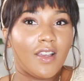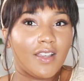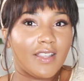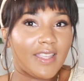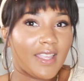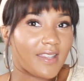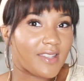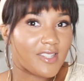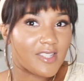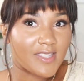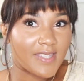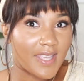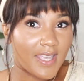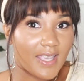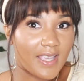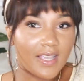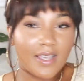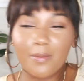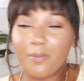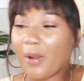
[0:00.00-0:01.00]
get
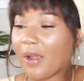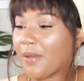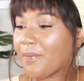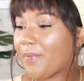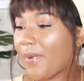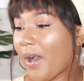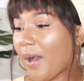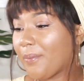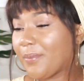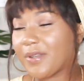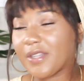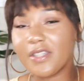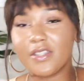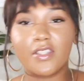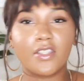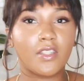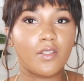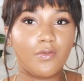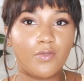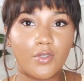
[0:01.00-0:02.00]
sick, probably pop it in
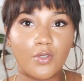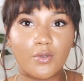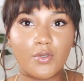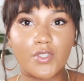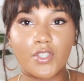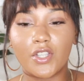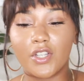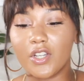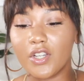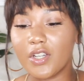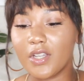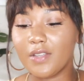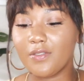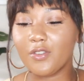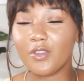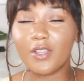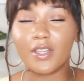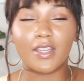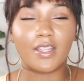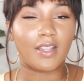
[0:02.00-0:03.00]
the diffuser if
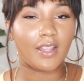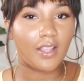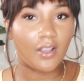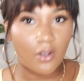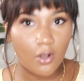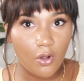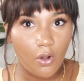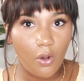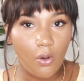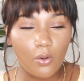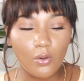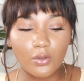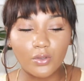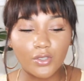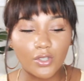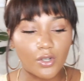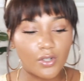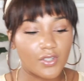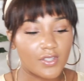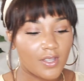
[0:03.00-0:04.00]
you're getting like a
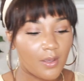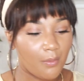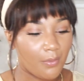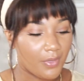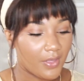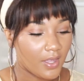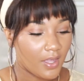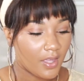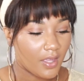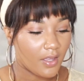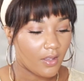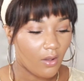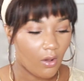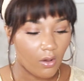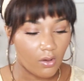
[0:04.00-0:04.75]
cold or something.